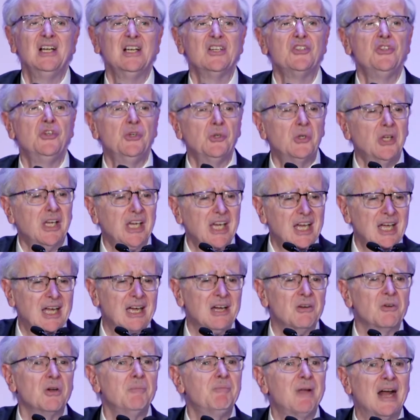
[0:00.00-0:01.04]
You
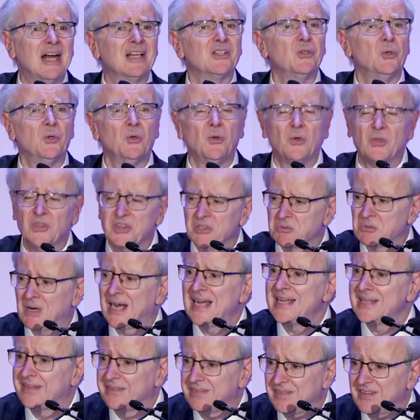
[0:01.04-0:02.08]
care about all the
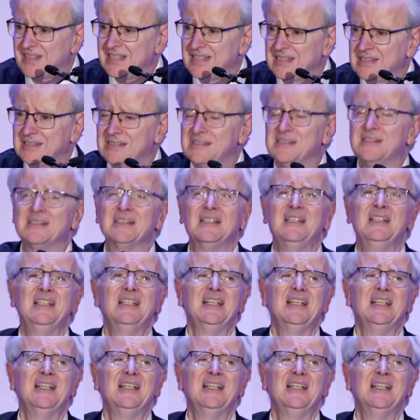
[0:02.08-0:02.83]
right things